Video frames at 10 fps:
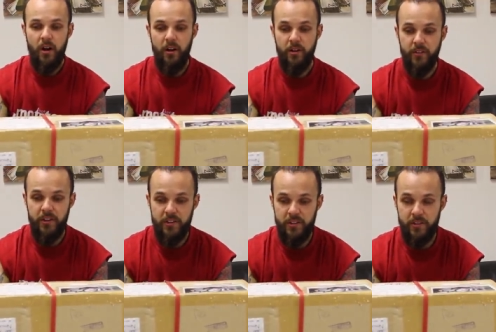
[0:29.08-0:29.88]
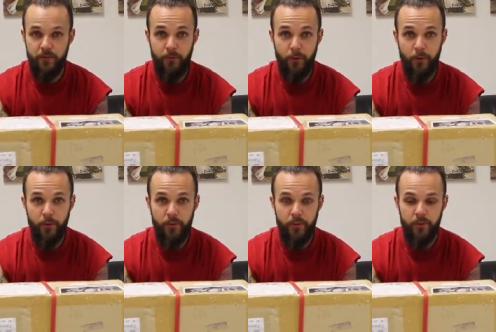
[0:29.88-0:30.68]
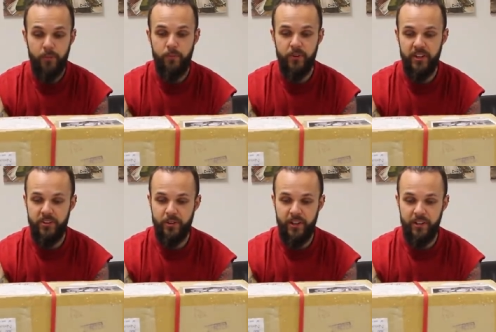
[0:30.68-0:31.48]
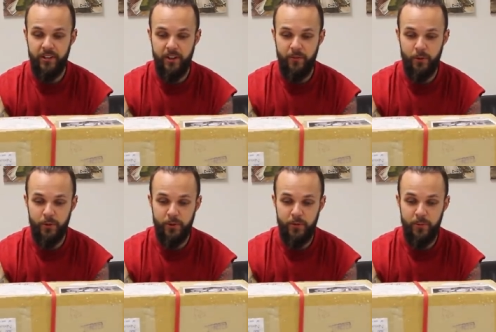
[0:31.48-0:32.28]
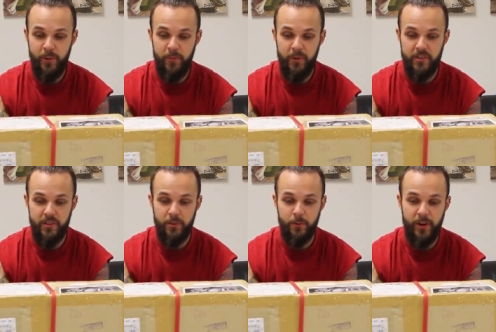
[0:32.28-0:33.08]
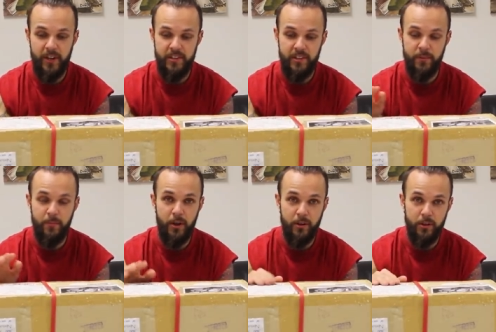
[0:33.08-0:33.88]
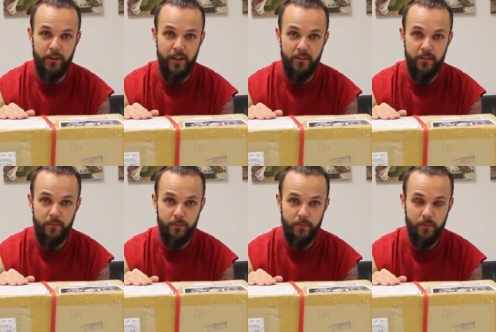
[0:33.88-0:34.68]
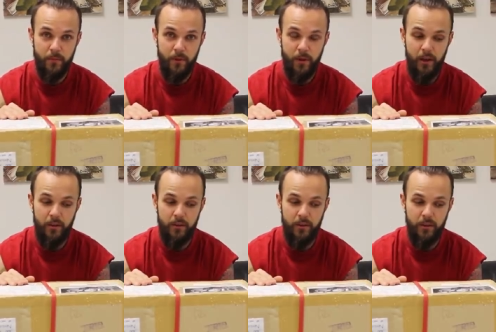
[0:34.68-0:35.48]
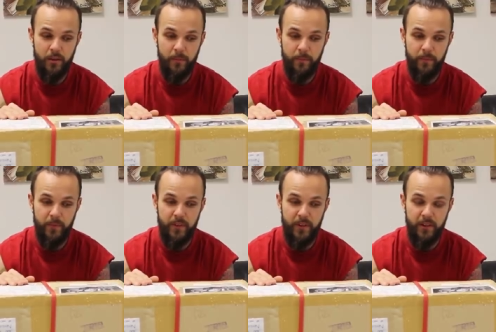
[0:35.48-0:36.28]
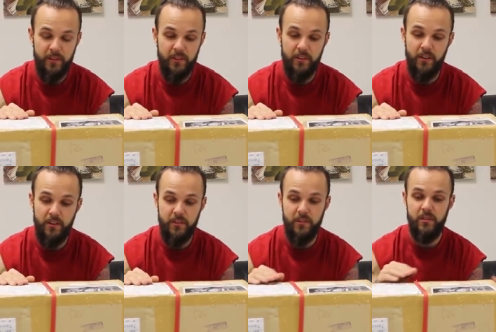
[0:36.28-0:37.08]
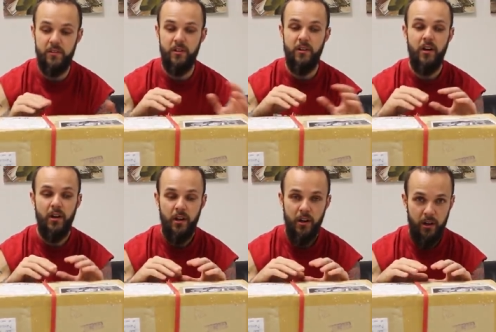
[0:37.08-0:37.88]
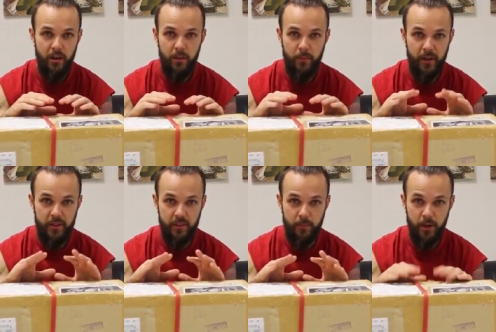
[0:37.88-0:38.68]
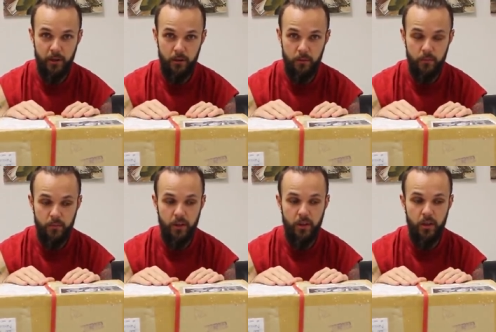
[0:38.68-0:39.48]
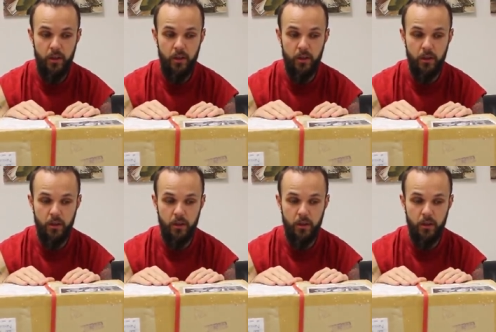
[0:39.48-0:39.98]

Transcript: And this is the fourth Predator kit I have ordered from him. It's a raising model kit, and the things he does is he makes a model, he